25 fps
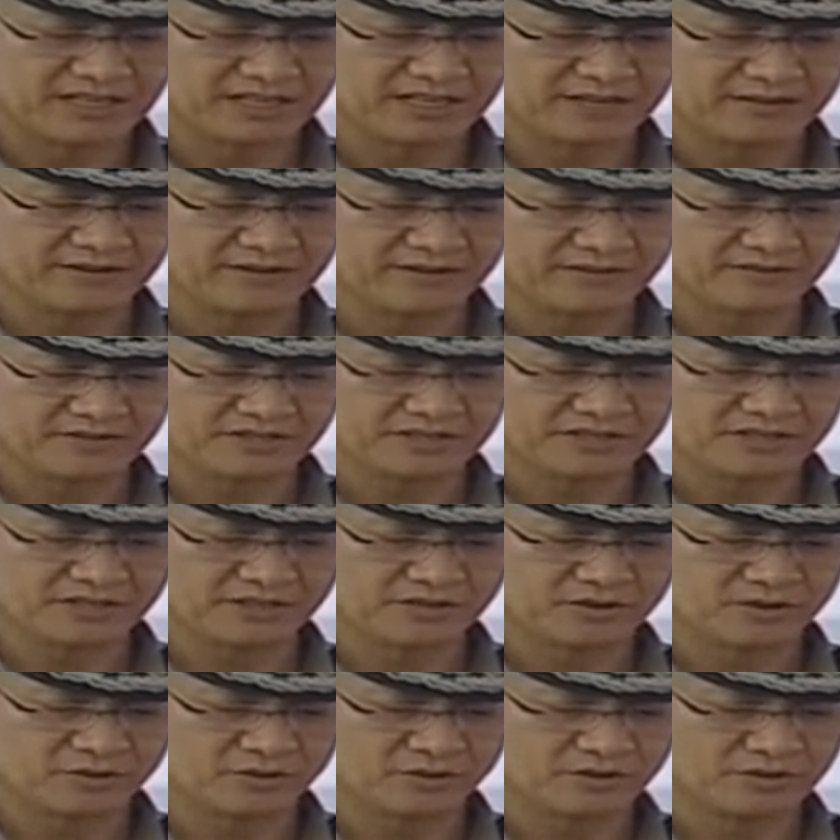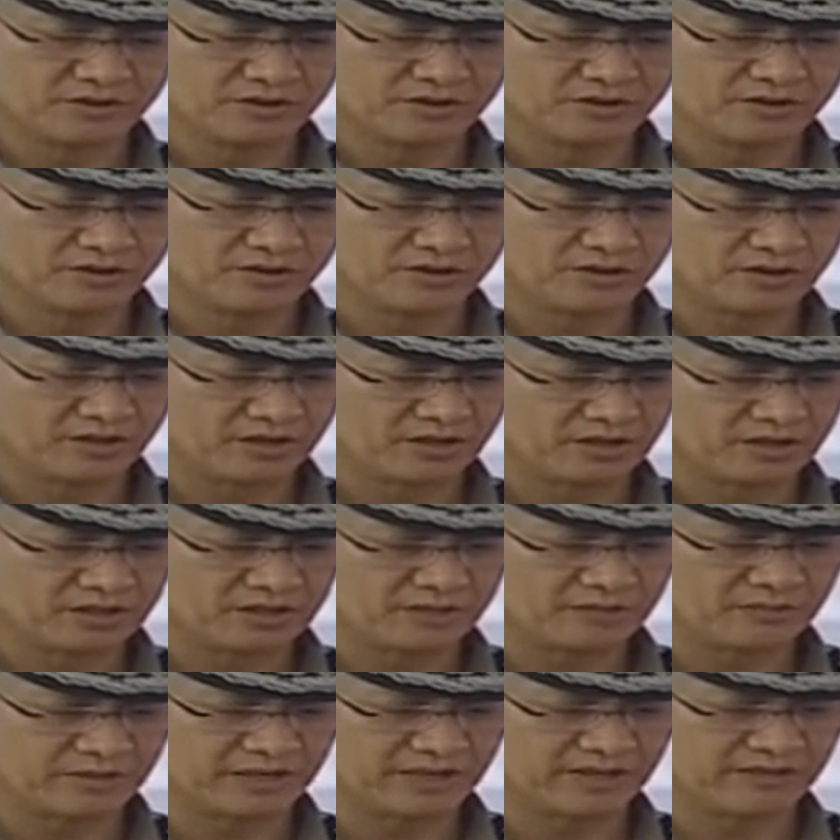Day, we salute all
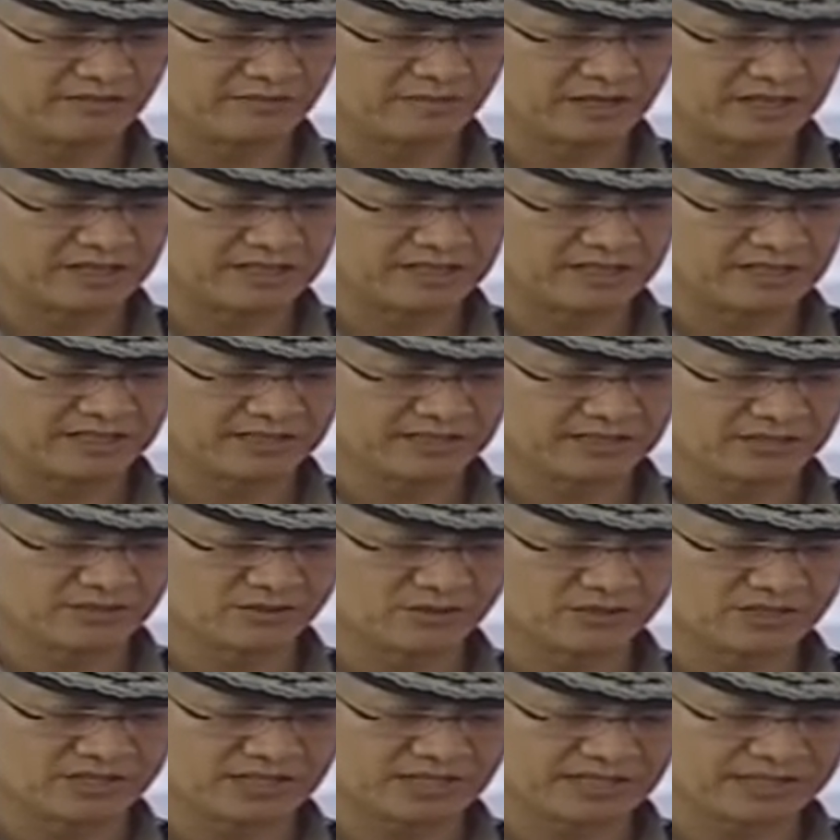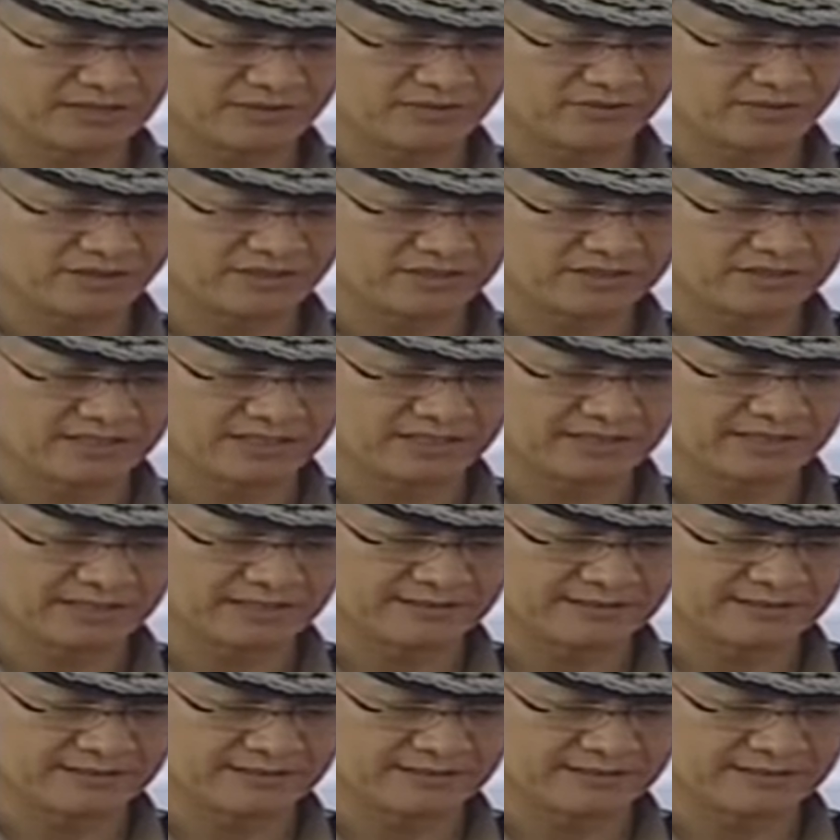the brave martyrs who sacrifice their